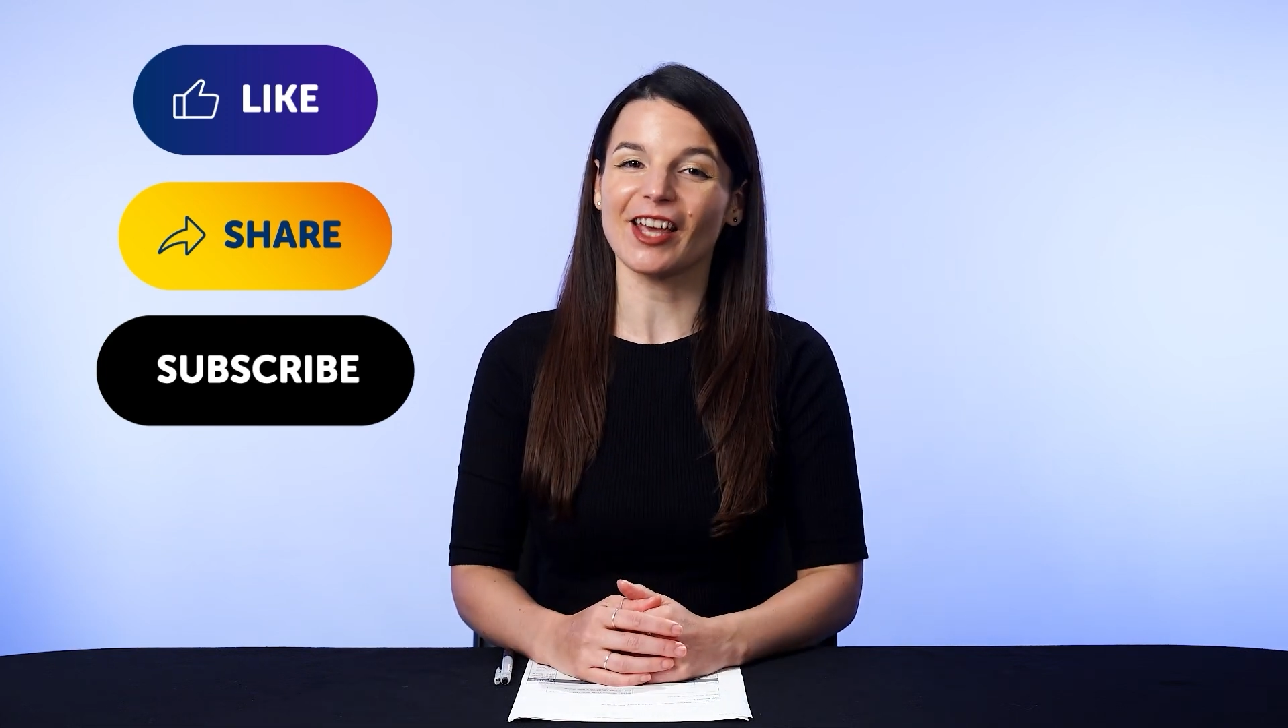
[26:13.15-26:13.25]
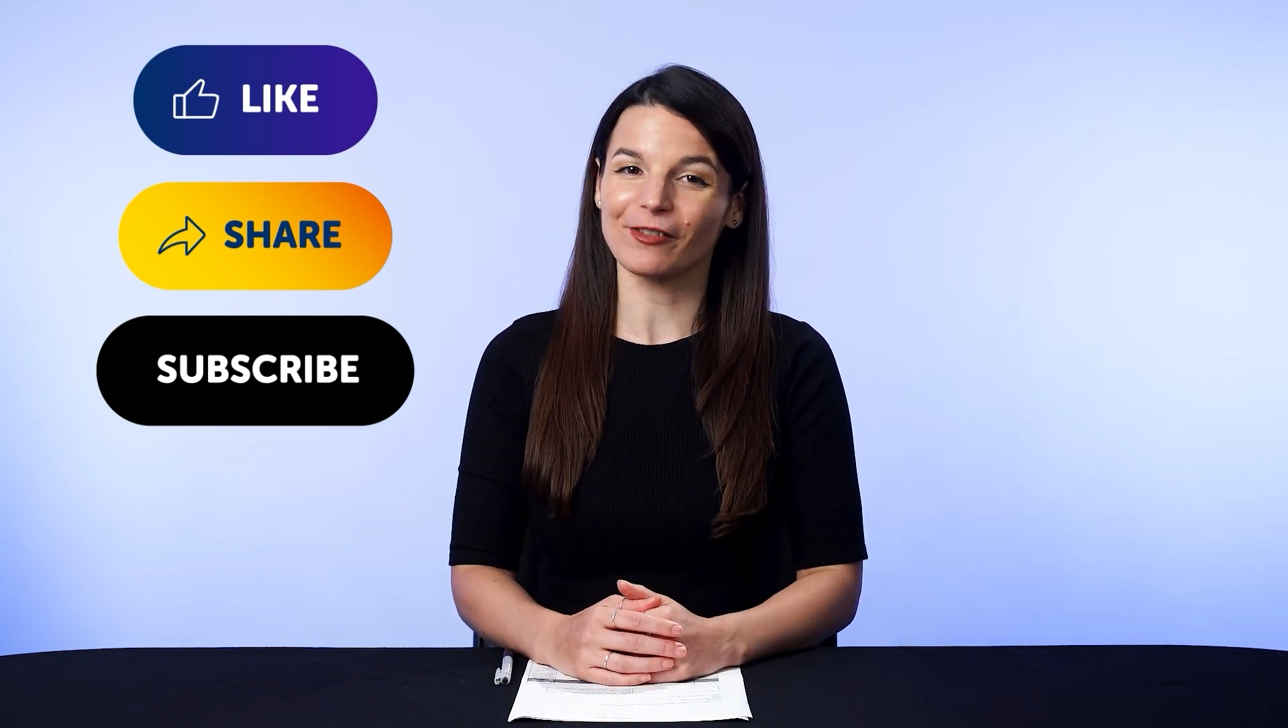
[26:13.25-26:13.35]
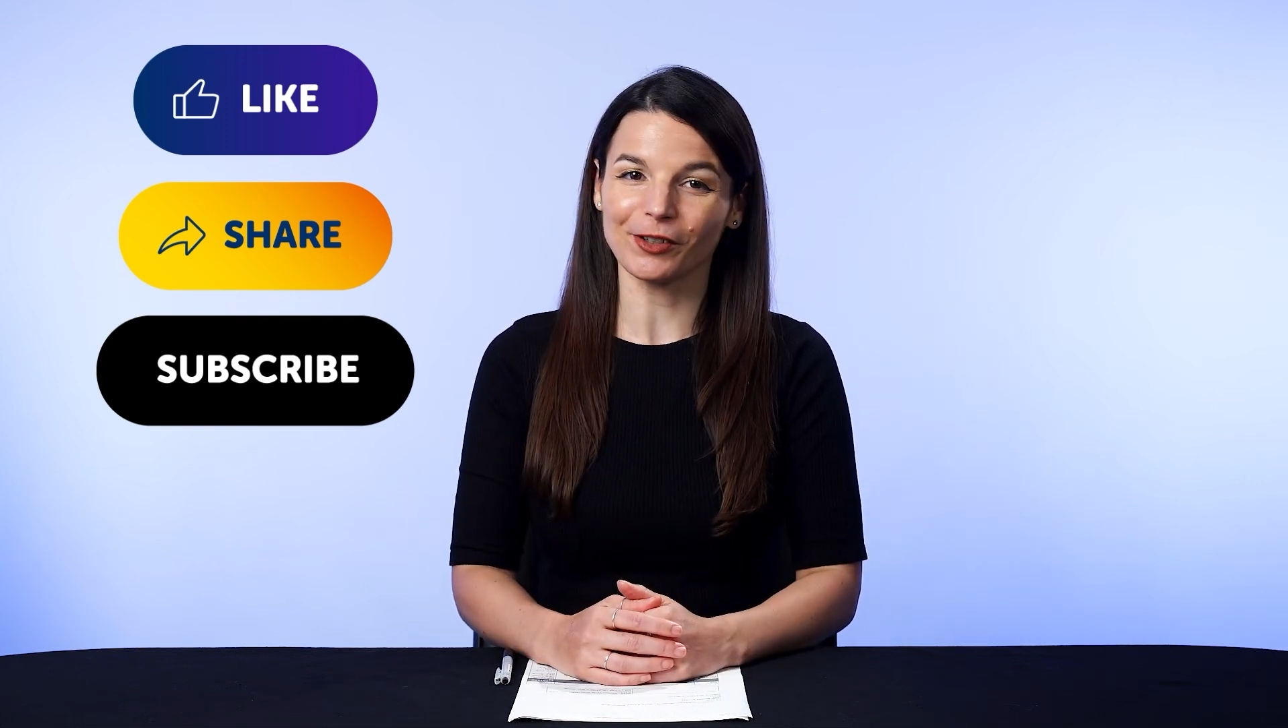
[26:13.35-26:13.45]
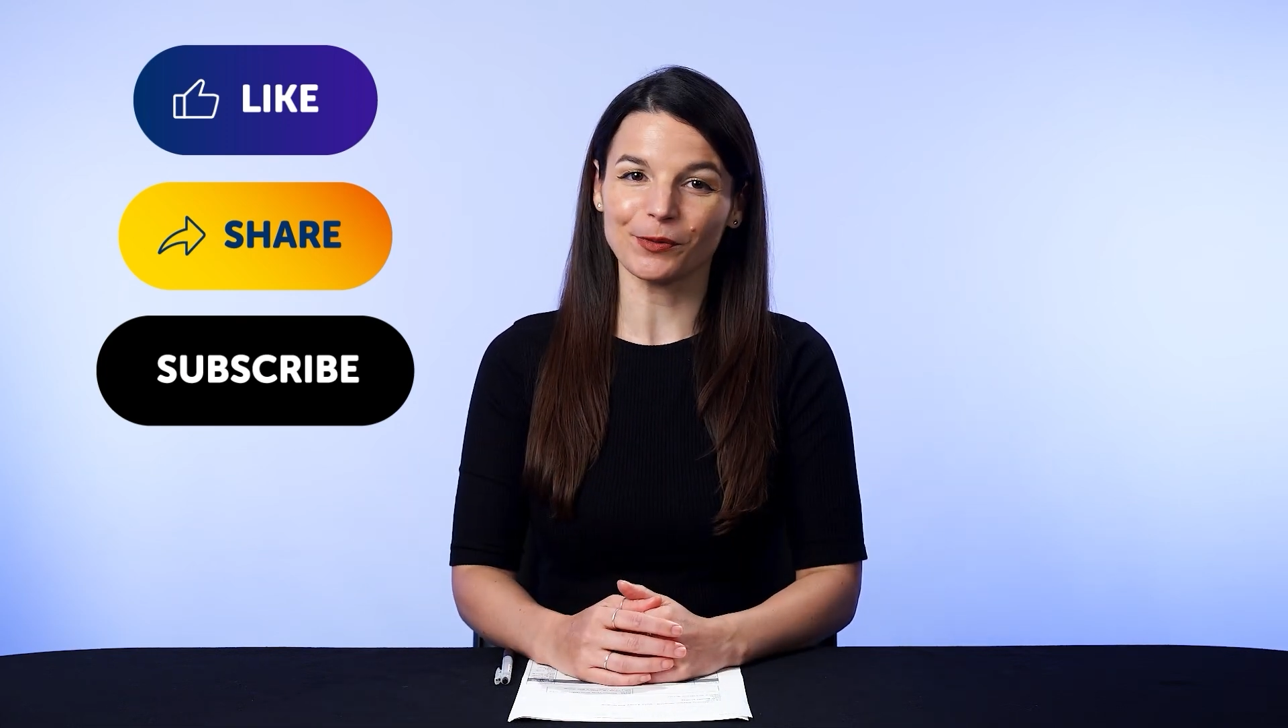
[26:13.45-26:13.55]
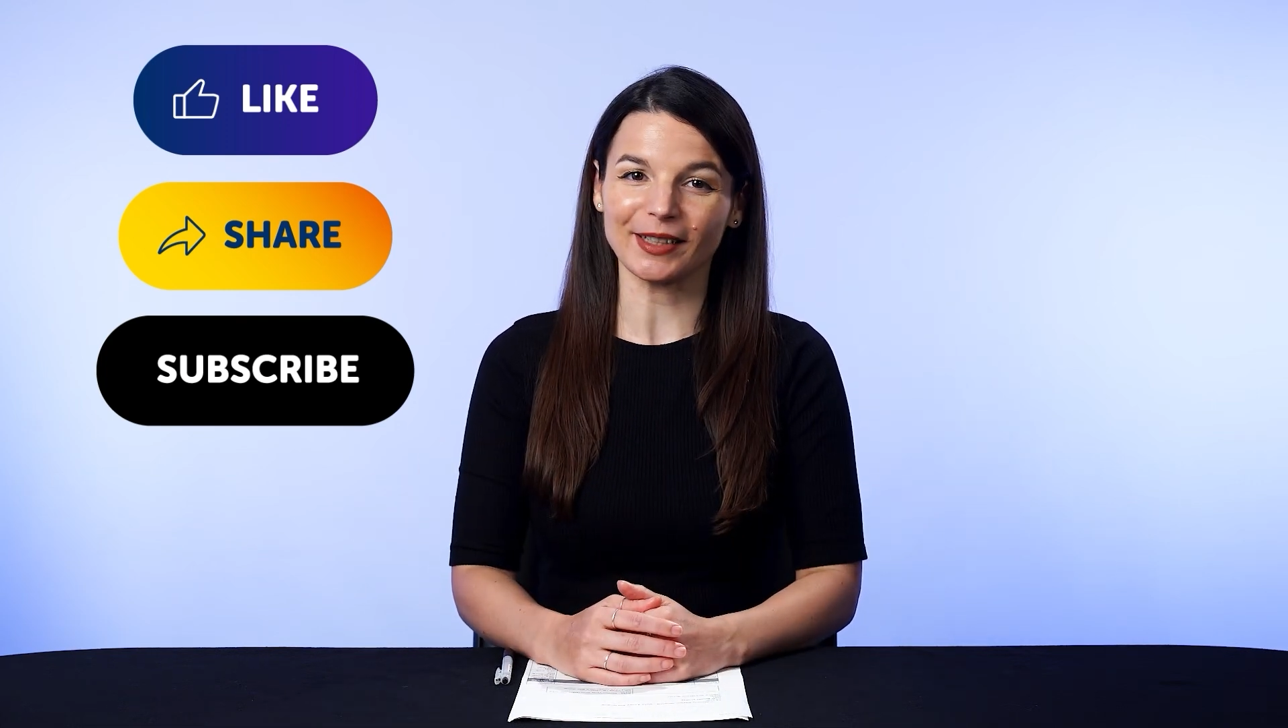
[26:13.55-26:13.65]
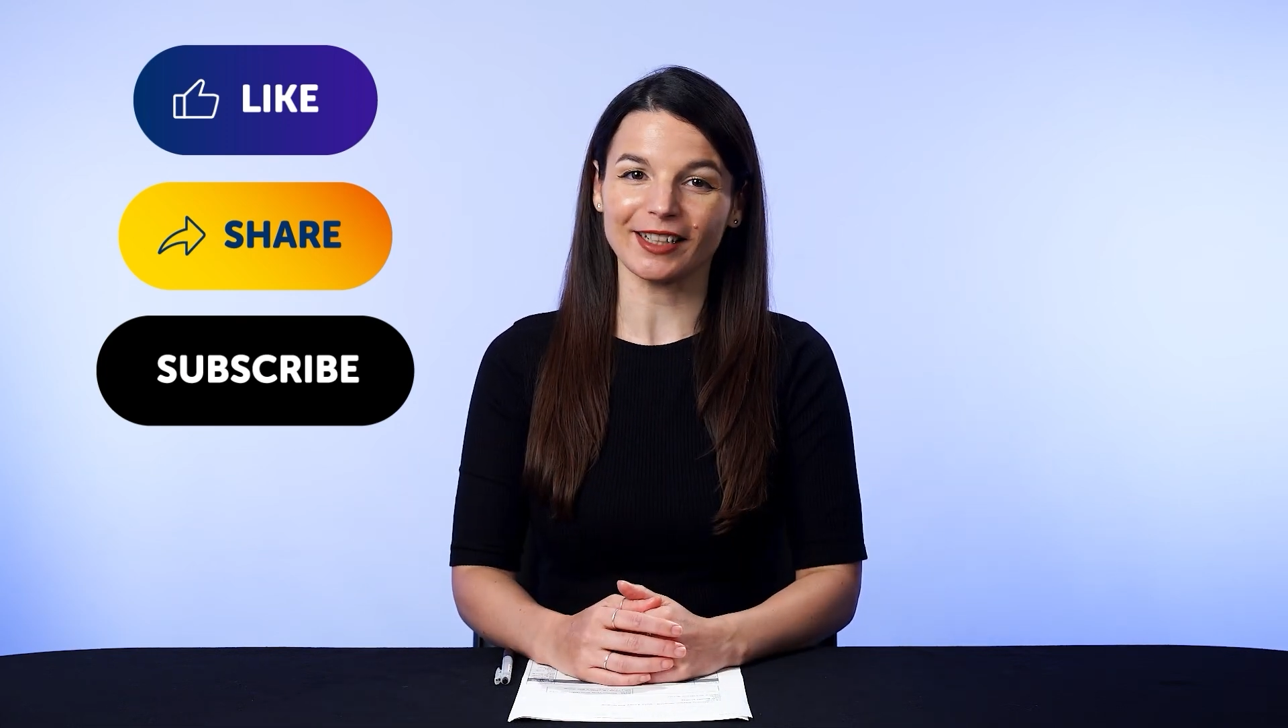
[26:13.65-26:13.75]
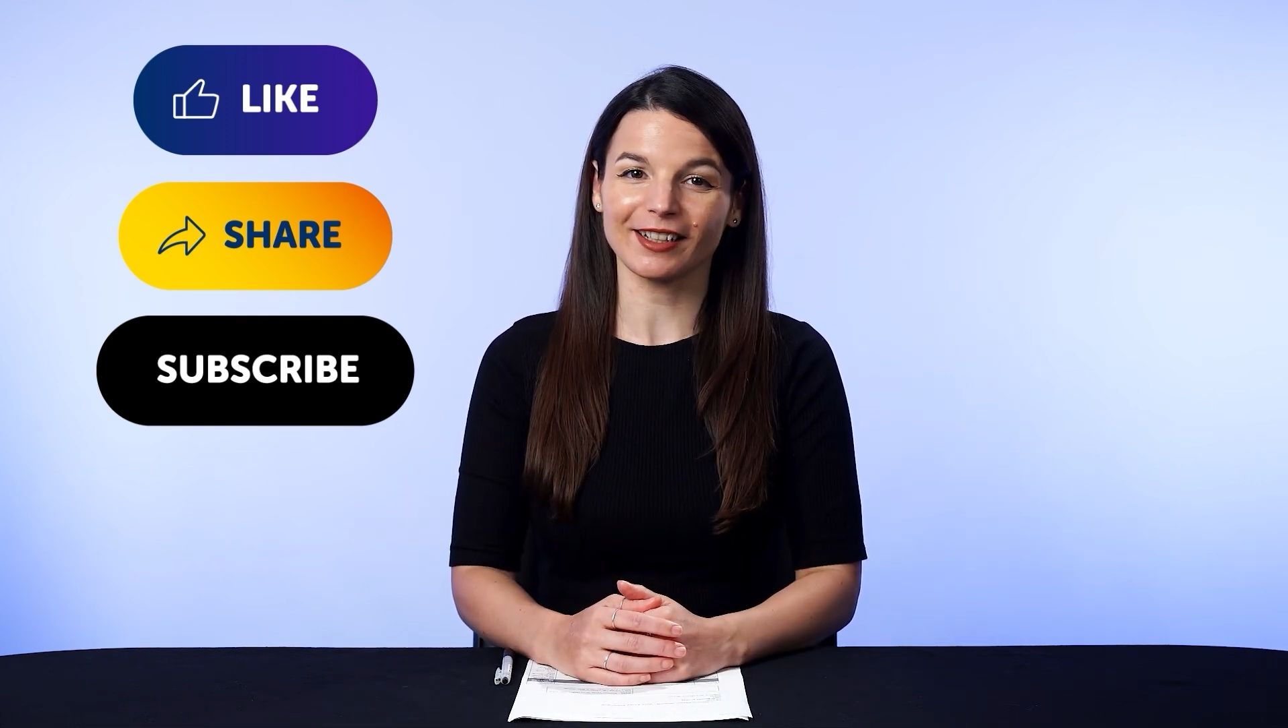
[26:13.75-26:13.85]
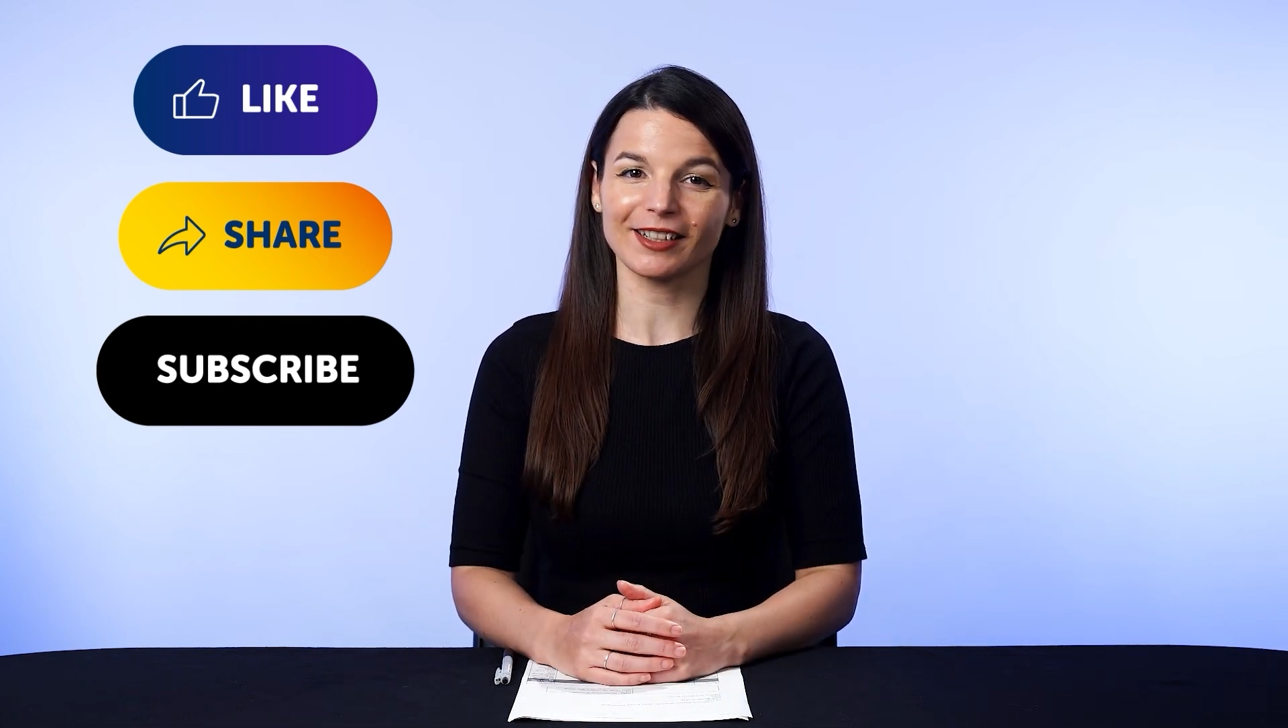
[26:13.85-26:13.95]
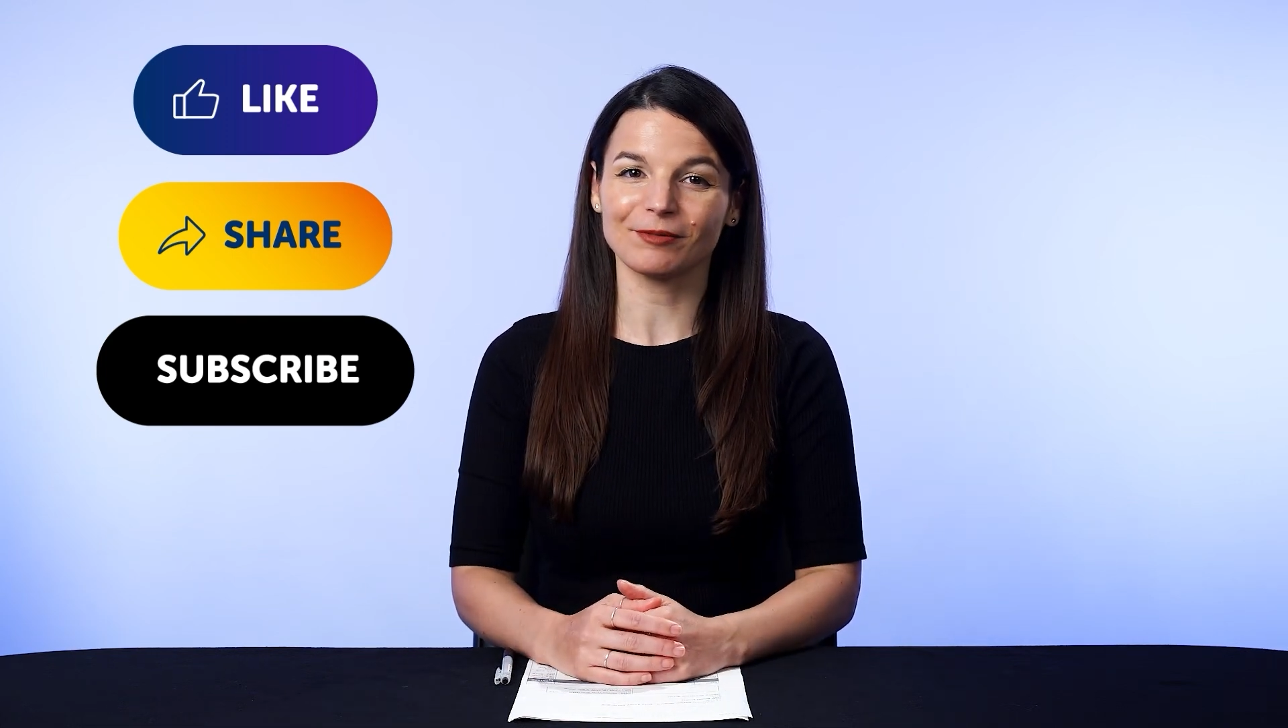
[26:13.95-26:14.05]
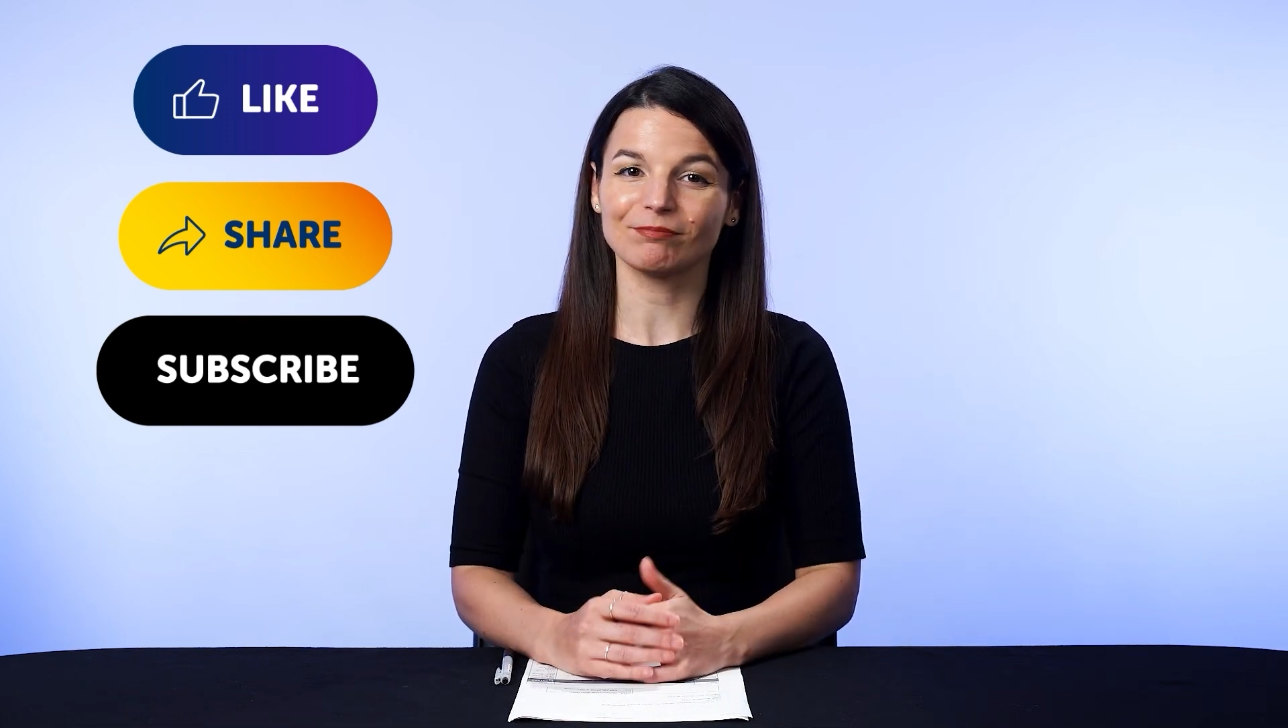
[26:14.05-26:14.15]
every week.